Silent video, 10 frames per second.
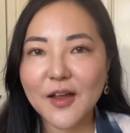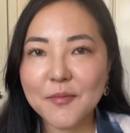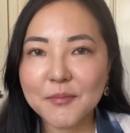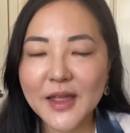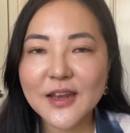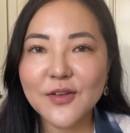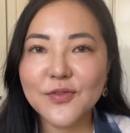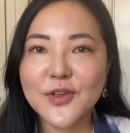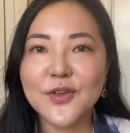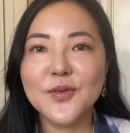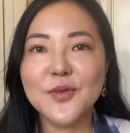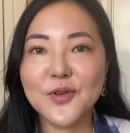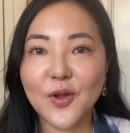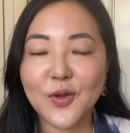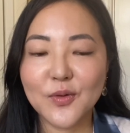Many of you
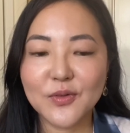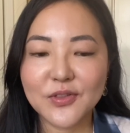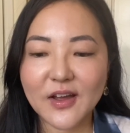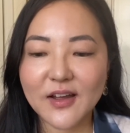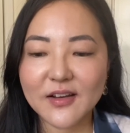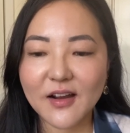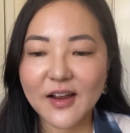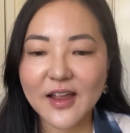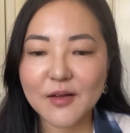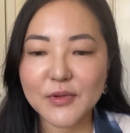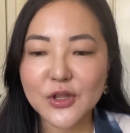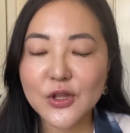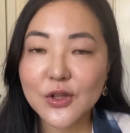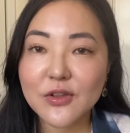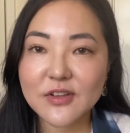know that I am a
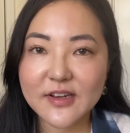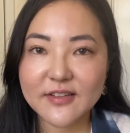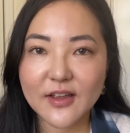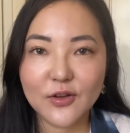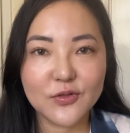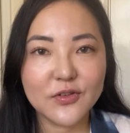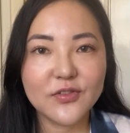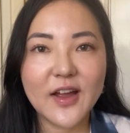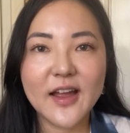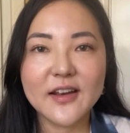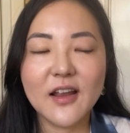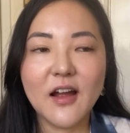huge Lisa Eldridge fan.